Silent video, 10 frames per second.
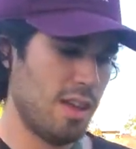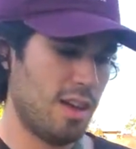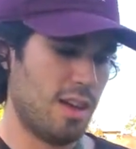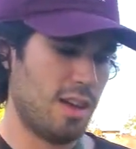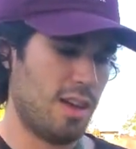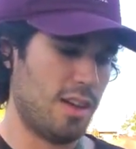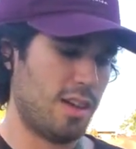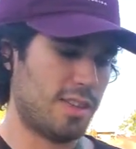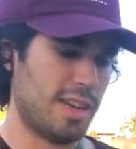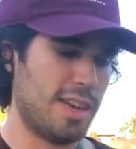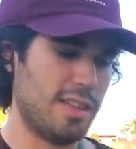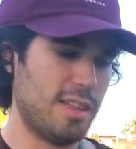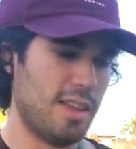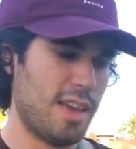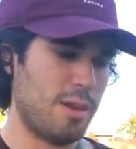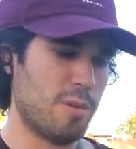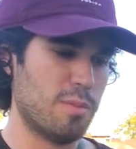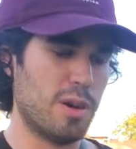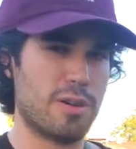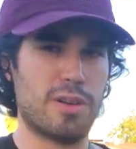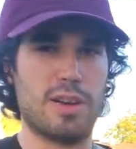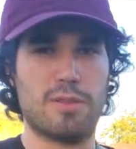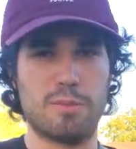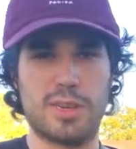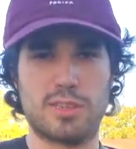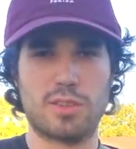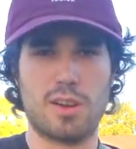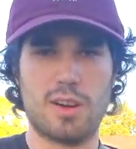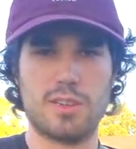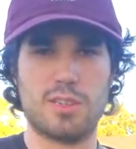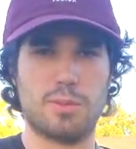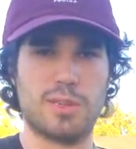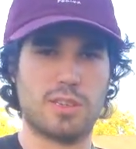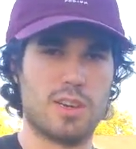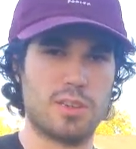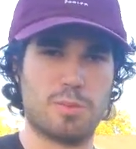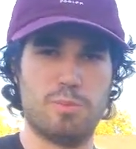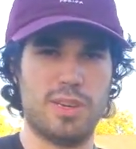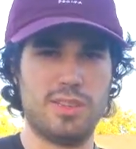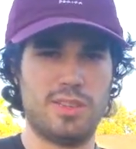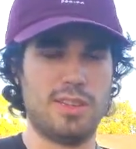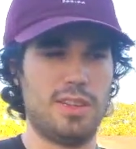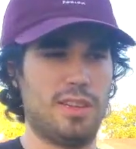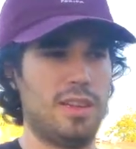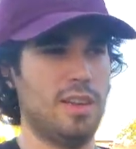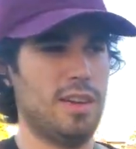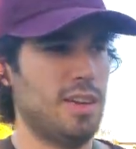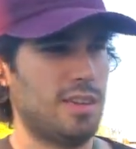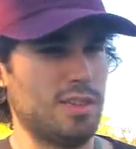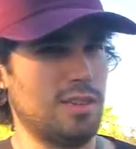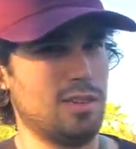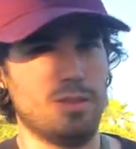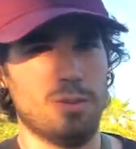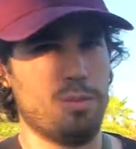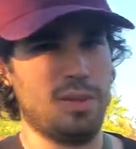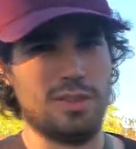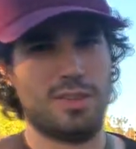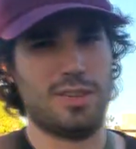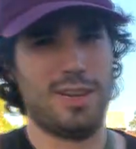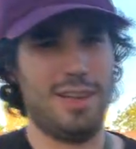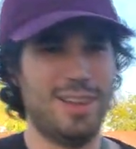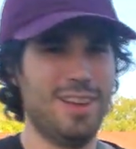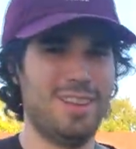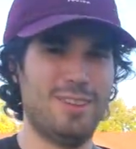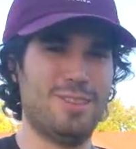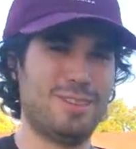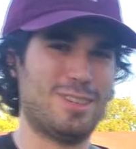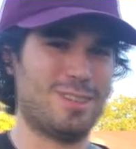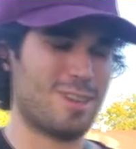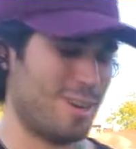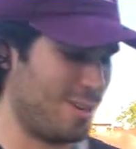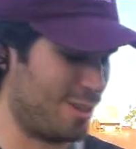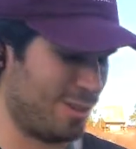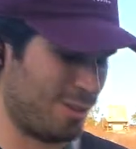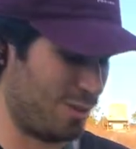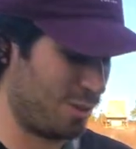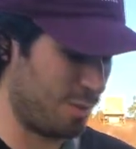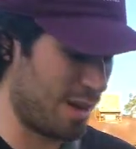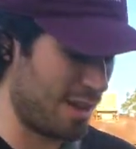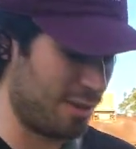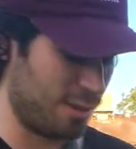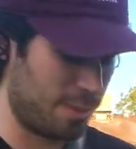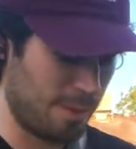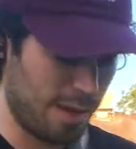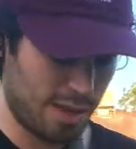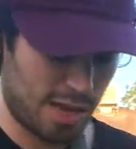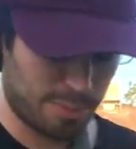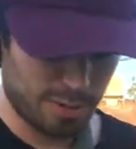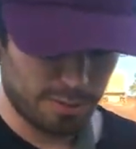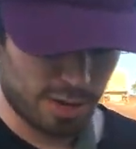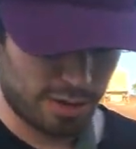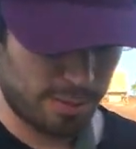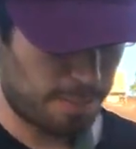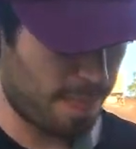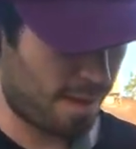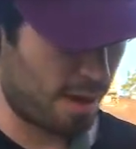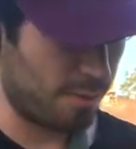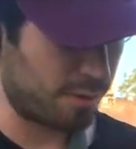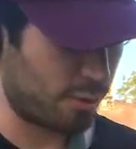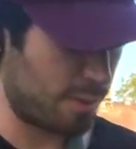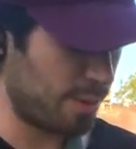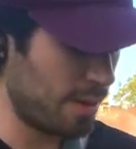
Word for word: uh, a Titan A1 motor in here for my scars, since my scars busted and it's just a piece of shit the VFC scar internals are so bad. So I'll put a motor, um, grip,